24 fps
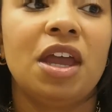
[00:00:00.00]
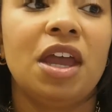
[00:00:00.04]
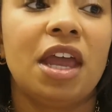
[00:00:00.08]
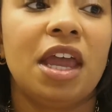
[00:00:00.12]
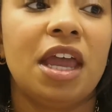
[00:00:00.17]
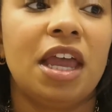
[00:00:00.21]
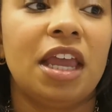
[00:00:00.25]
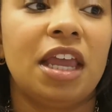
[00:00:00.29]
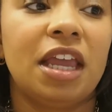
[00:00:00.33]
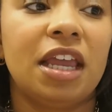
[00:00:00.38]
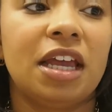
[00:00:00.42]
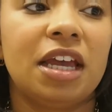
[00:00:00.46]

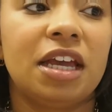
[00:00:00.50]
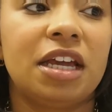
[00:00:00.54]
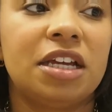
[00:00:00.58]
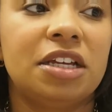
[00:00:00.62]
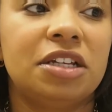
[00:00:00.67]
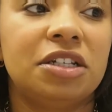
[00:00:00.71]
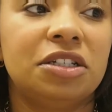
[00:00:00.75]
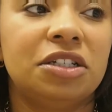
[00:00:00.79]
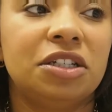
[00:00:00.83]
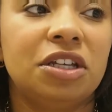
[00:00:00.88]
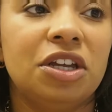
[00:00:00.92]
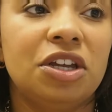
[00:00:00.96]

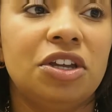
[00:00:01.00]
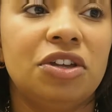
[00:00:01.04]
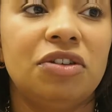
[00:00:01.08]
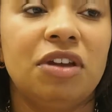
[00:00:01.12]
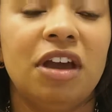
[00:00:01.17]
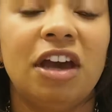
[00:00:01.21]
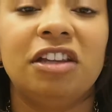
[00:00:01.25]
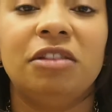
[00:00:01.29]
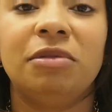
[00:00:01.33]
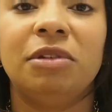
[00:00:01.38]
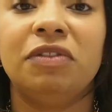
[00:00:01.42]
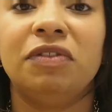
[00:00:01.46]
and you
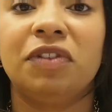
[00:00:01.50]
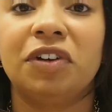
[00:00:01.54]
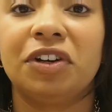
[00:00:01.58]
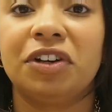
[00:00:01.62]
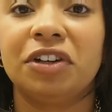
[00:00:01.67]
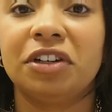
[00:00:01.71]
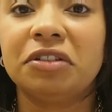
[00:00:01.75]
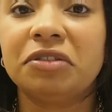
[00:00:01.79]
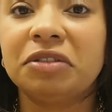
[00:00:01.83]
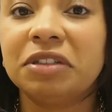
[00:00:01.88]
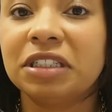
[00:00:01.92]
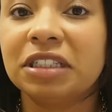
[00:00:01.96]
have to be
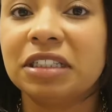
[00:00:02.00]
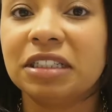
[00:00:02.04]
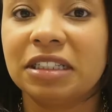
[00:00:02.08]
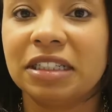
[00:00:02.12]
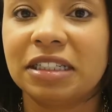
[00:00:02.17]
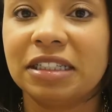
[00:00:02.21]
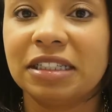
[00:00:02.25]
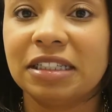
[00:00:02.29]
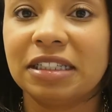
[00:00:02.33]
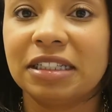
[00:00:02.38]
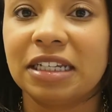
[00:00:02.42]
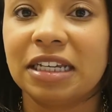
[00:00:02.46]
very
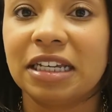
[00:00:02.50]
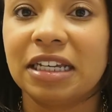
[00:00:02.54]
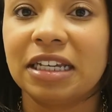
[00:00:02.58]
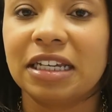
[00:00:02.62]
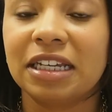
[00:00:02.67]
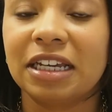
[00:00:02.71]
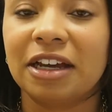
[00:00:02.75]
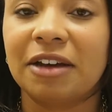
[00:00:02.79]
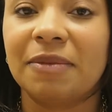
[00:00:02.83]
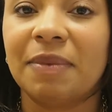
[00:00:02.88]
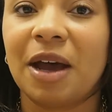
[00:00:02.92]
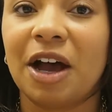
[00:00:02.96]

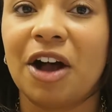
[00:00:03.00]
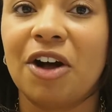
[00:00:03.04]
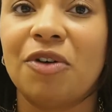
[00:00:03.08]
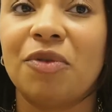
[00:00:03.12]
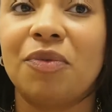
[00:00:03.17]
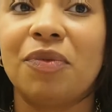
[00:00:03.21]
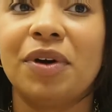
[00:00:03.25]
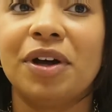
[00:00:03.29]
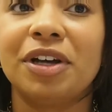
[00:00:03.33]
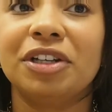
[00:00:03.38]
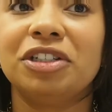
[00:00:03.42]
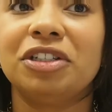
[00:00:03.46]
realistic about
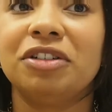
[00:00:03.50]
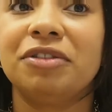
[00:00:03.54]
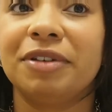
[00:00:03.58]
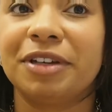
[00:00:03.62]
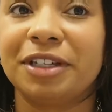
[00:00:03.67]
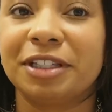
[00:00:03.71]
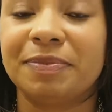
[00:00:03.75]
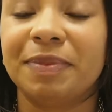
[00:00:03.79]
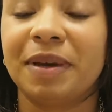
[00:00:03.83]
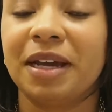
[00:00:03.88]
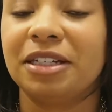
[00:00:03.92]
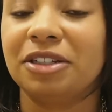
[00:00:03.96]
what to
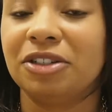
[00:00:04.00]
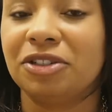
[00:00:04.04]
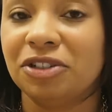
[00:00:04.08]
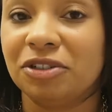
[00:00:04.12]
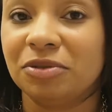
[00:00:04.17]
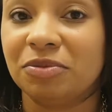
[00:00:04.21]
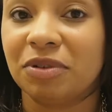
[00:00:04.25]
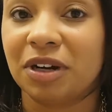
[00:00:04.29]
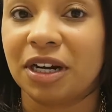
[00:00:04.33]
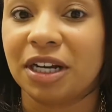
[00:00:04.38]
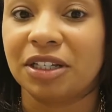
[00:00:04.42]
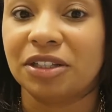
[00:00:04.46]
expect in your
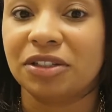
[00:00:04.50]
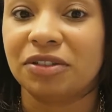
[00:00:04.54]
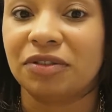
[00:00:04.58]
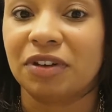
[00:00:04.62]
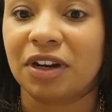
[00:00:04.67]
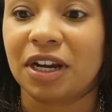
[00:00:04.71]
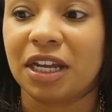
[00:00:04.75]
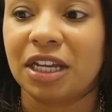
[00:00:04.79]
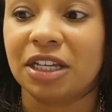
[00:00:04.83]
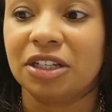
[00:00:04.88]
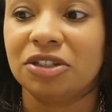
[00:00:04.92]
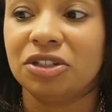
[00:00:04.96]
price
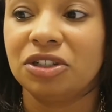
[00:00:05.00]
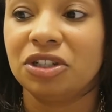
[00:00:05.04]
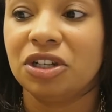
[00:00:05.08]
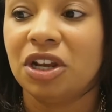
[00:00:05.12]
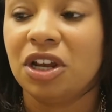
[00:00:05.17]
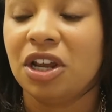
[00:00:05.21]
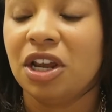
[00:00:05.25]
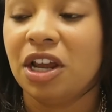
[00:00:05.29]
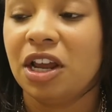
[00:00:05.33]
range.